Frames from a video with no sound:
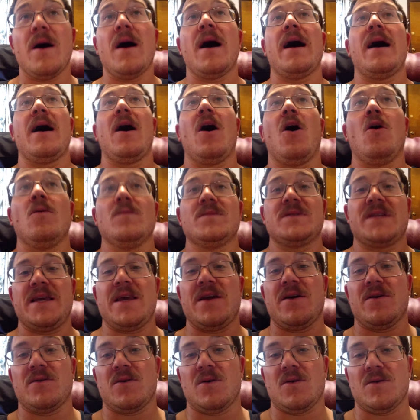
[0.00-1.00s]
Uh, almost a
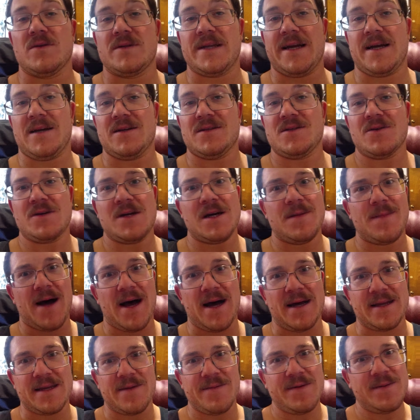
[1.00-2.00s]
year old now. So come
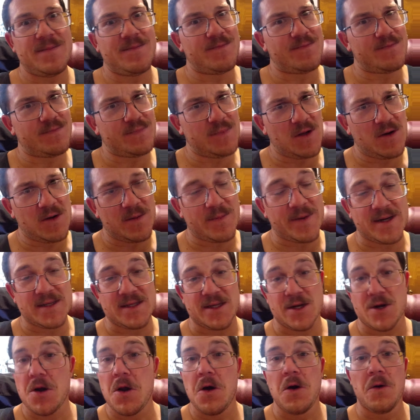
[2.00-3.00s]
on, can we lower the price.
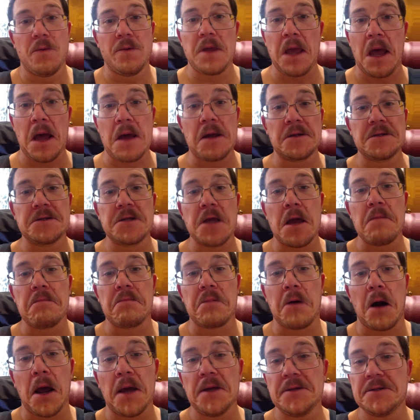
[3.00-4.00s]
Like, no, we gotta set
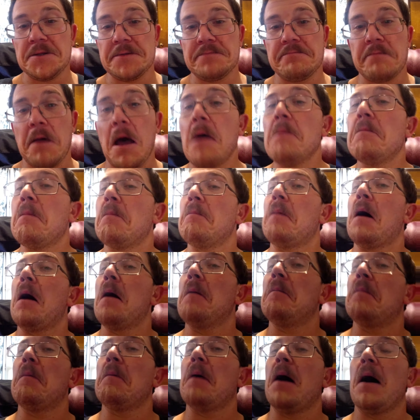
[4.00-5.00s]
prices. Blah,
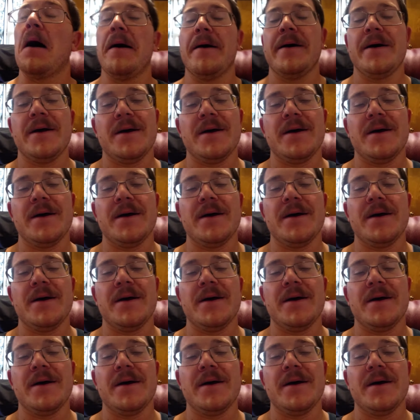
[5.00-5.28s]
blah, blah, blah.